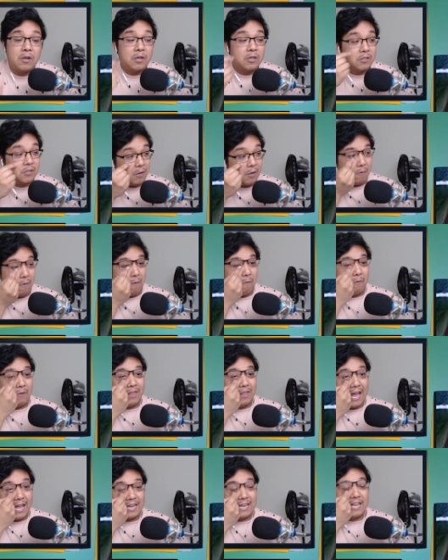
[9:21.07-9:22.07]
So, with
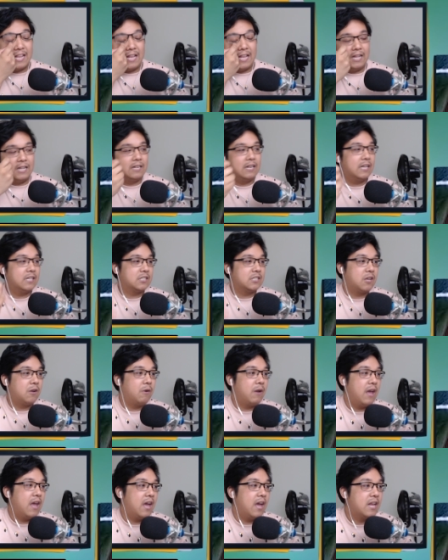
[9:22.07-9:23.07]
that, let's go
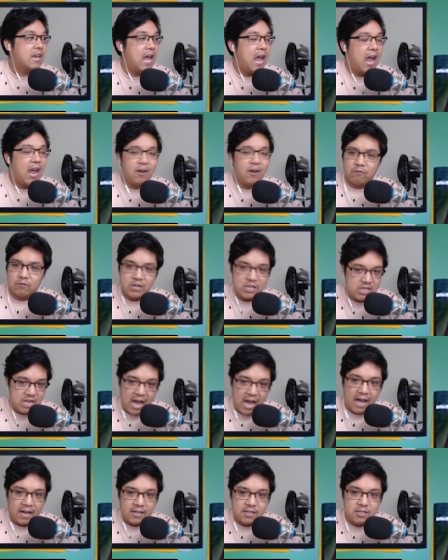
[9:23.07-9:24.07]
ahead and
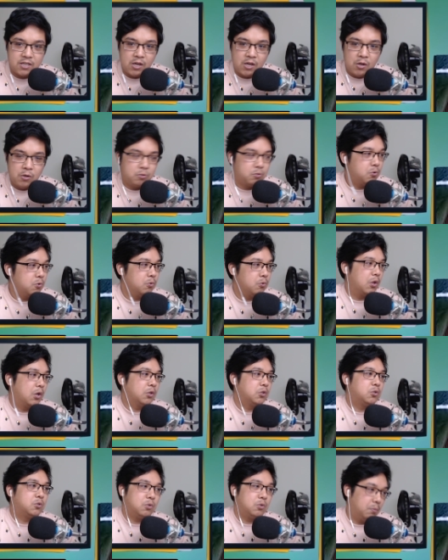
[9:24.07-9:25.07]
react to the
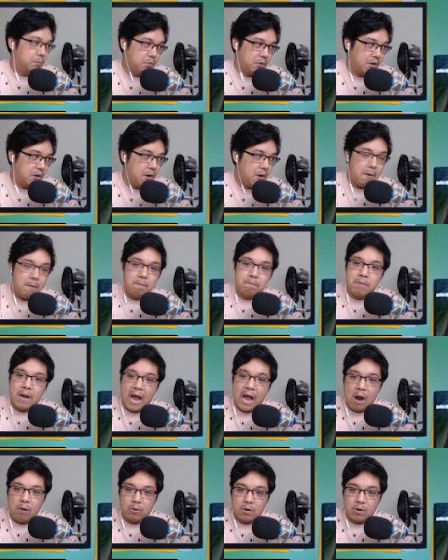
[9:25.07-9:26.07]
super
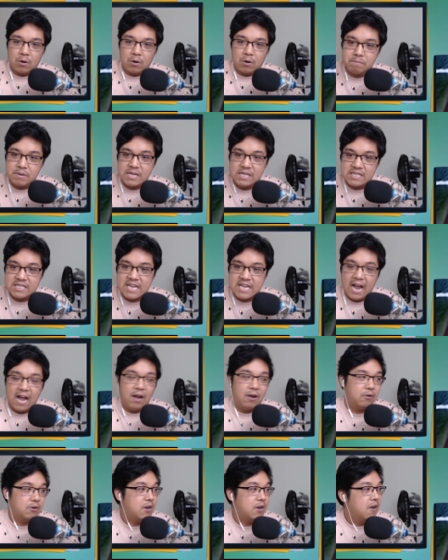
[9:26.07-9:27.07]
power
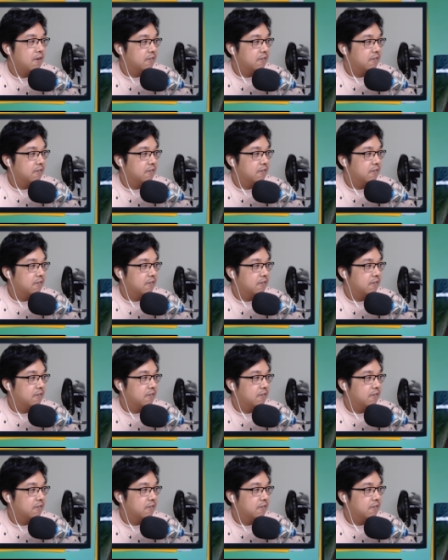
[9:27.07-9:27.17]
beatdown